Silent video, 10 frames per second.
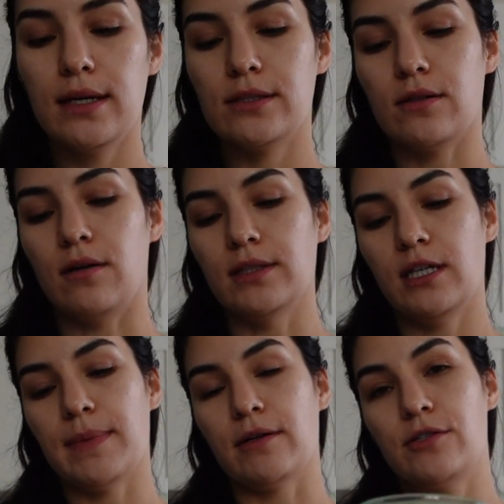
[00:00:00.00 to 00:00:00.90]
So I'll
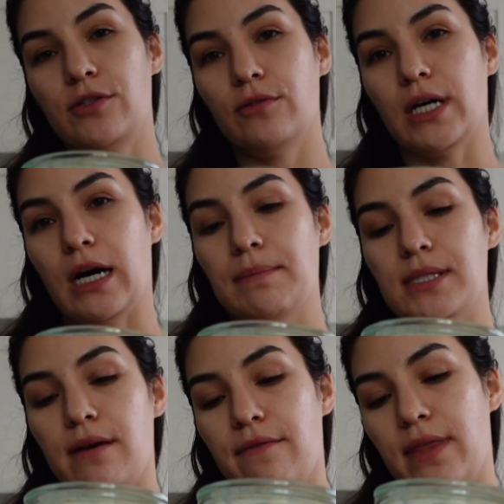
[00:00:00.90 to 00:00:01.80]
need about two
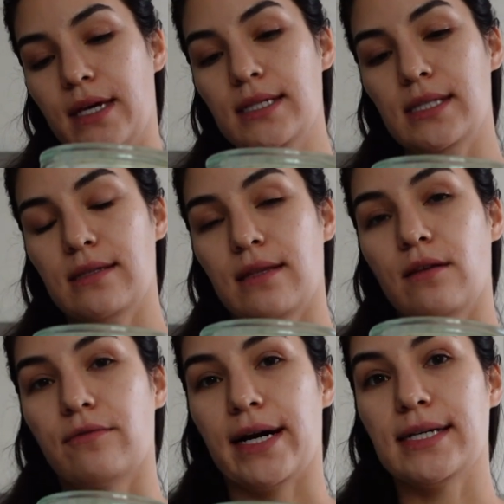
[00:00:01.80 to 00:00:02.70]
cups of this and then
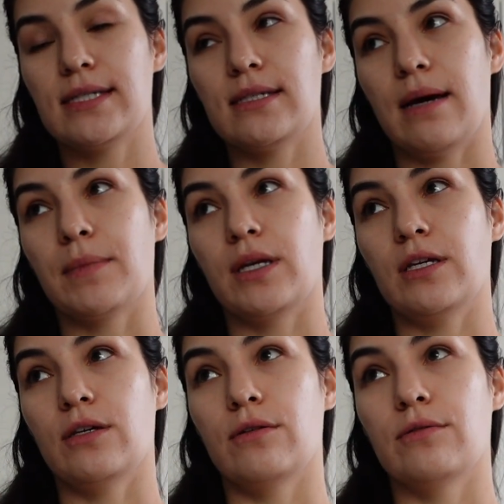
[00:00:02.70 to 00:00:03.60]
the rest I'm gonna
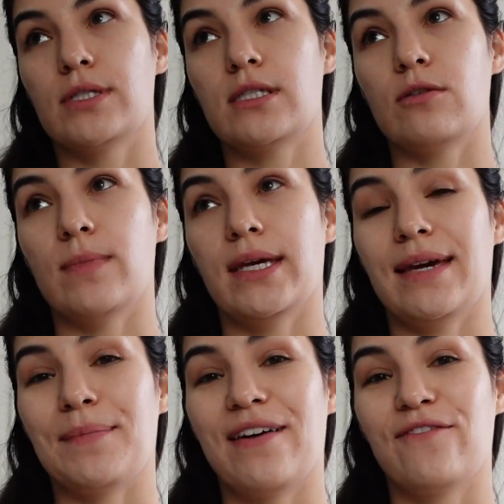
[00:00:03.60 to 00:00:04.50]
use to
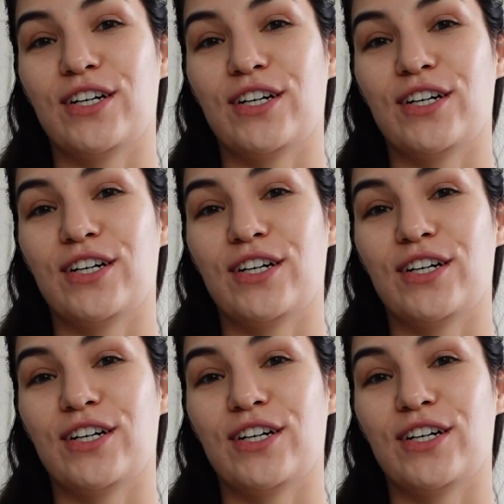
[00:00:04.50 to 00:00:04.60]
make my